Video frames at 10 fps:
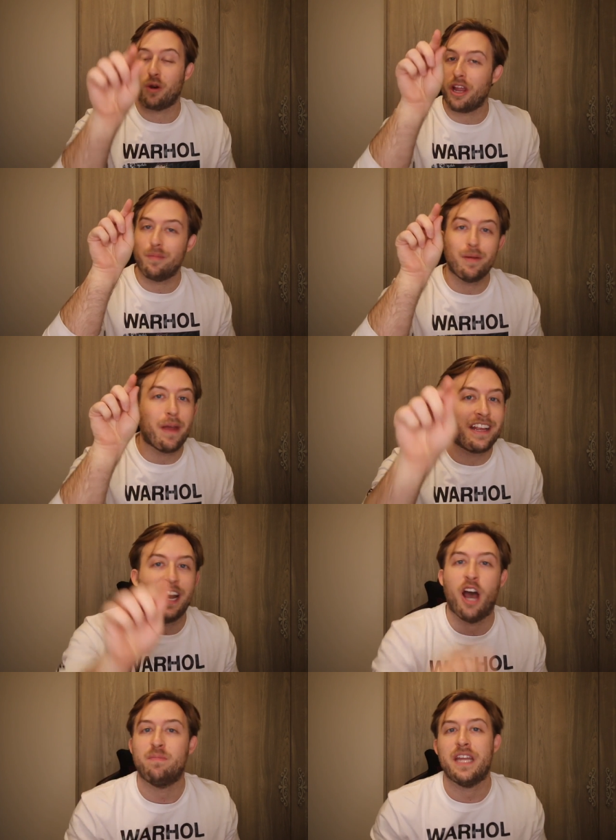We're gonna be
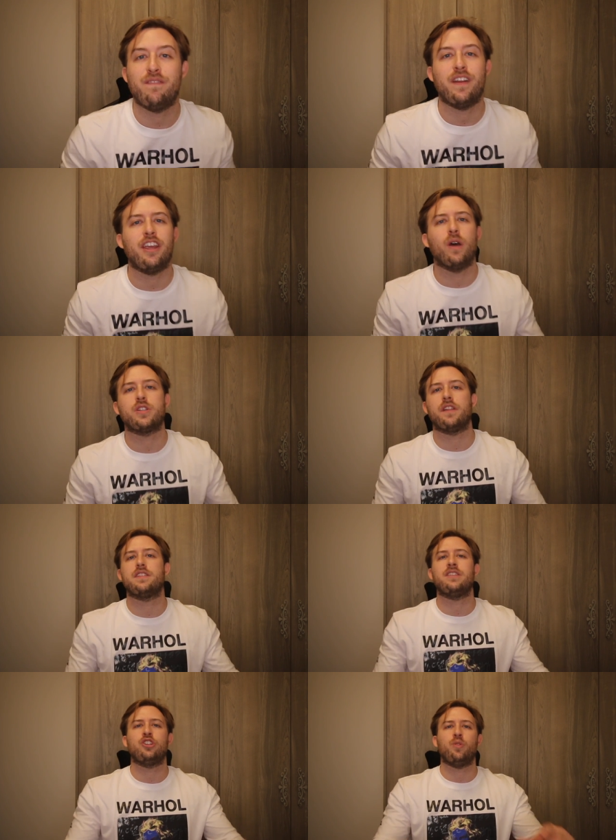making update videos on the
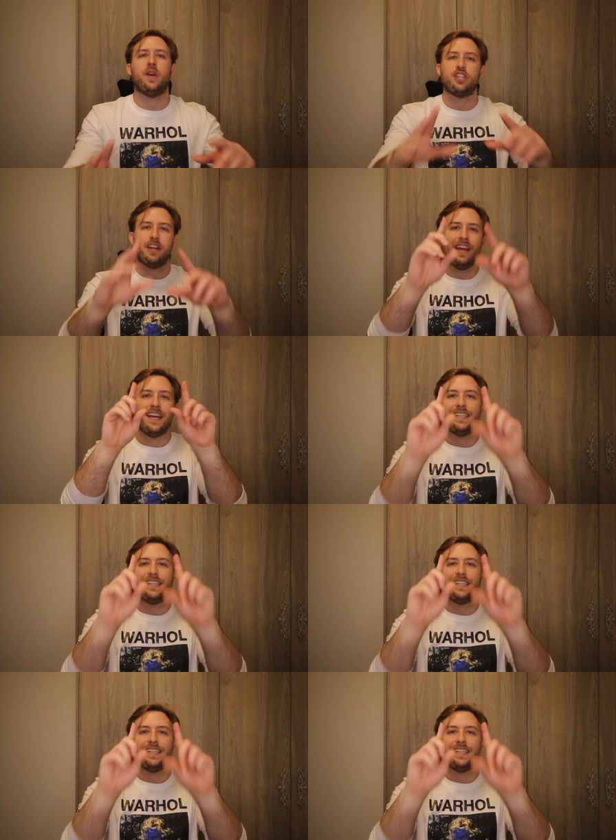situation.